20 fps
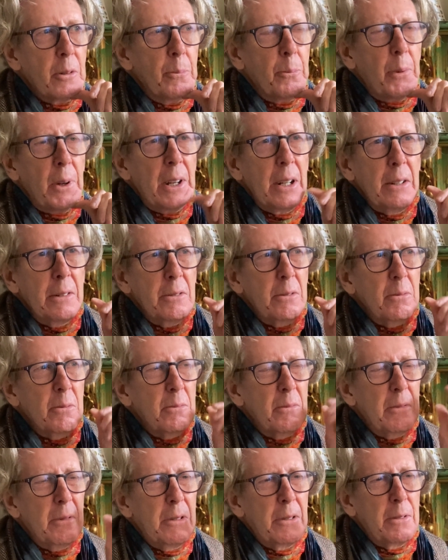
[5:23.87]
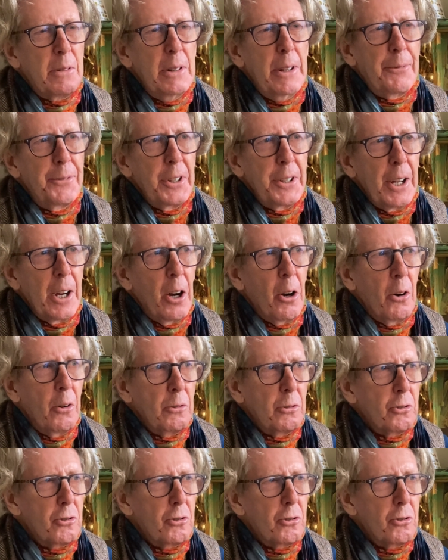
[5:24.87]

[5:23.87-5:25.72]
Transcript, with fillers: being lifted out on